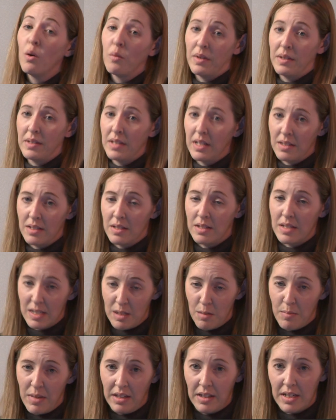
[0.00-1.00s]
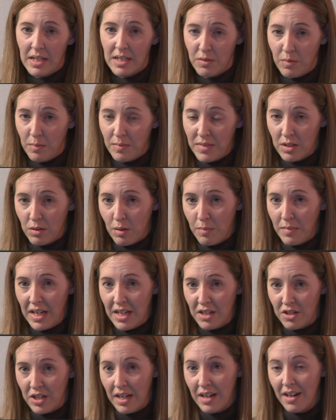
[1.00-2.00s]
with dis disabilities from
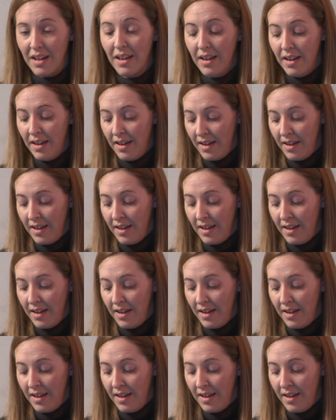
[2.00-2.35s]
discrimination.